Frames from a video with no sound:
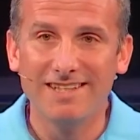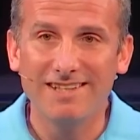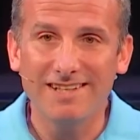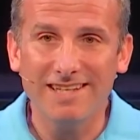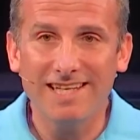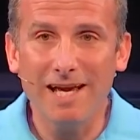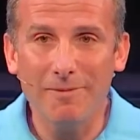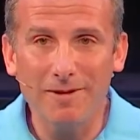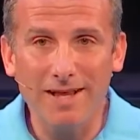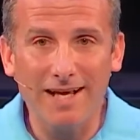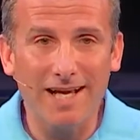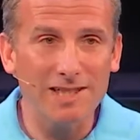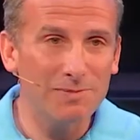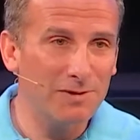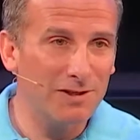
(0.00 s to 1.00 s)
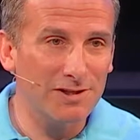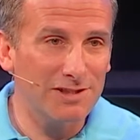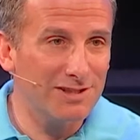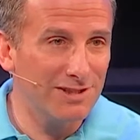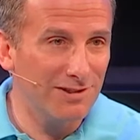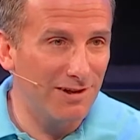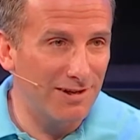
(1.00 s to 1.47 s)
You're like, yeah, but that guy's been a
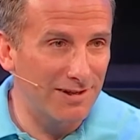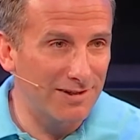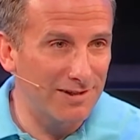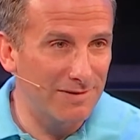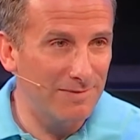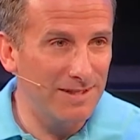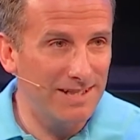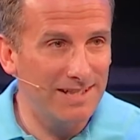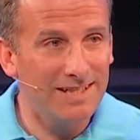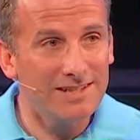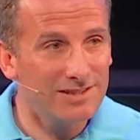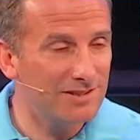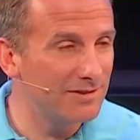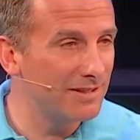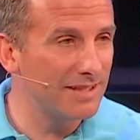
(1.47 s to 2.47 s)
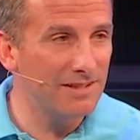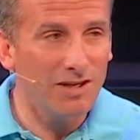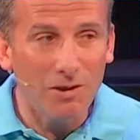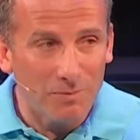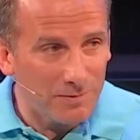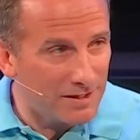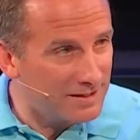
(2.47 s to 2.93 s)
Christian longer than me and he's doing it.
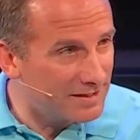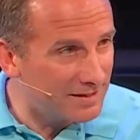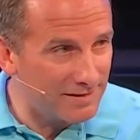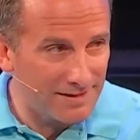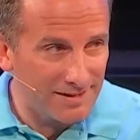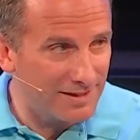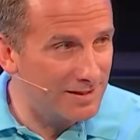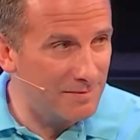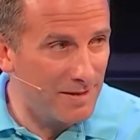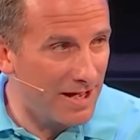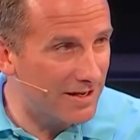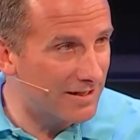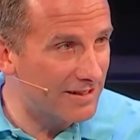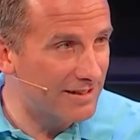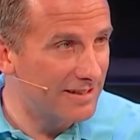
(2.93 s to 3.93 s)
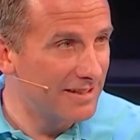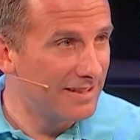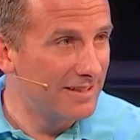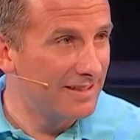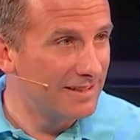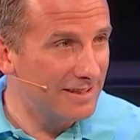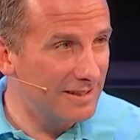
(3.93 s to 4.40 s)
Nope, doesn't matter.
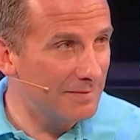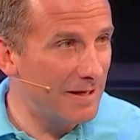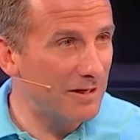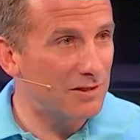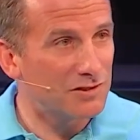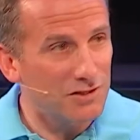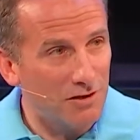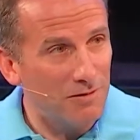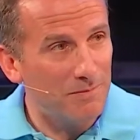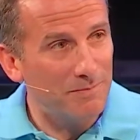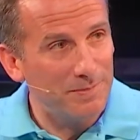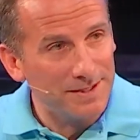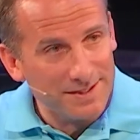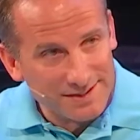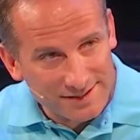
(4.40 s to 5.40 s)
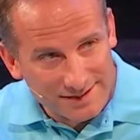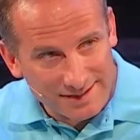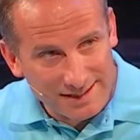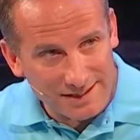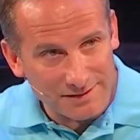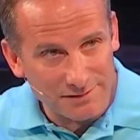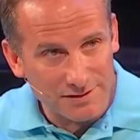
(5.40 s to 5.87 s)
Doesn't matter. Don't be
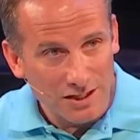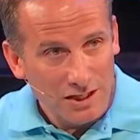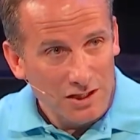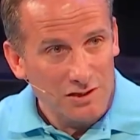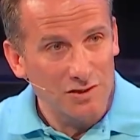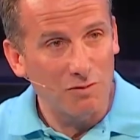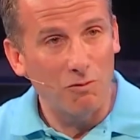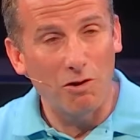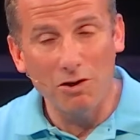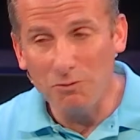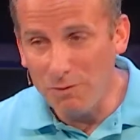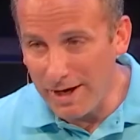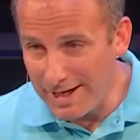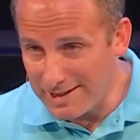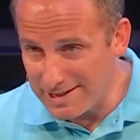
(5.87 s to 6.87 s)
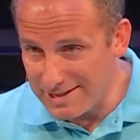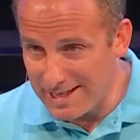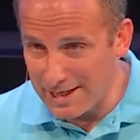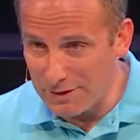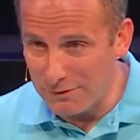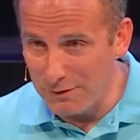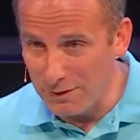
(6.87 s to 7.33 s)
deceived. So one way to
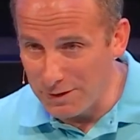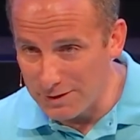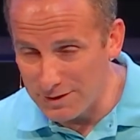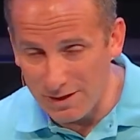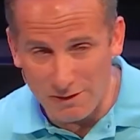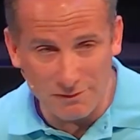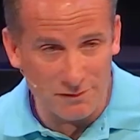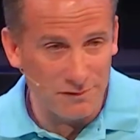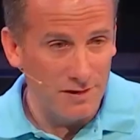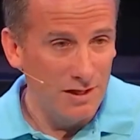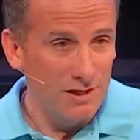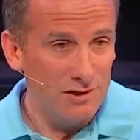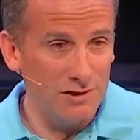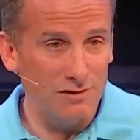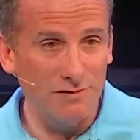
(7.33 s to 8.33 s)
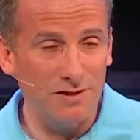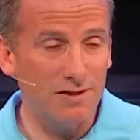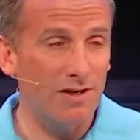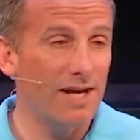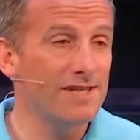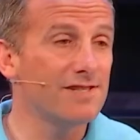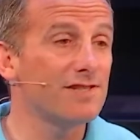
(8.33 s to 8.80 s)
take your focus off of serving
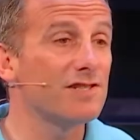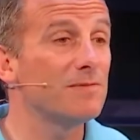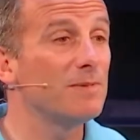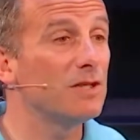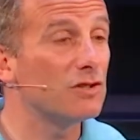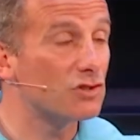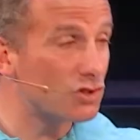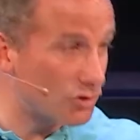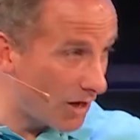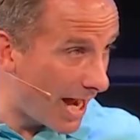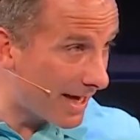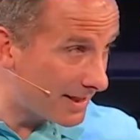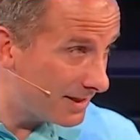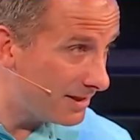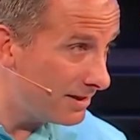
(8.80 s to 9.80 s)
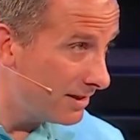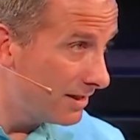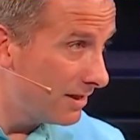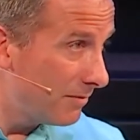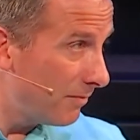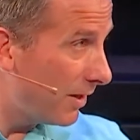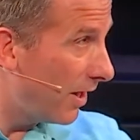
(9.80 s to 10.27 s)
Christ is to be distracted
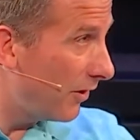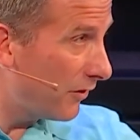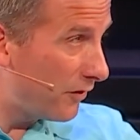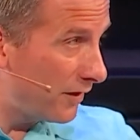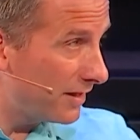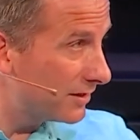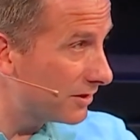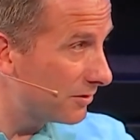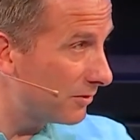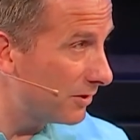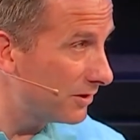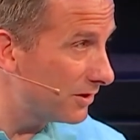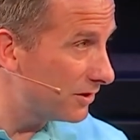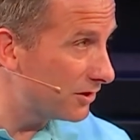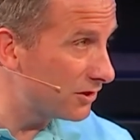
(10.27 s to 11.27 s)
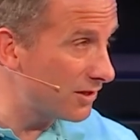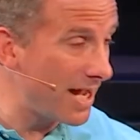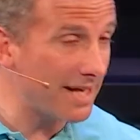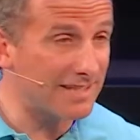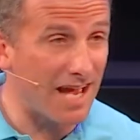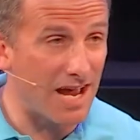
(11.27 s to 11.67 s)
by all the things in the world that distract.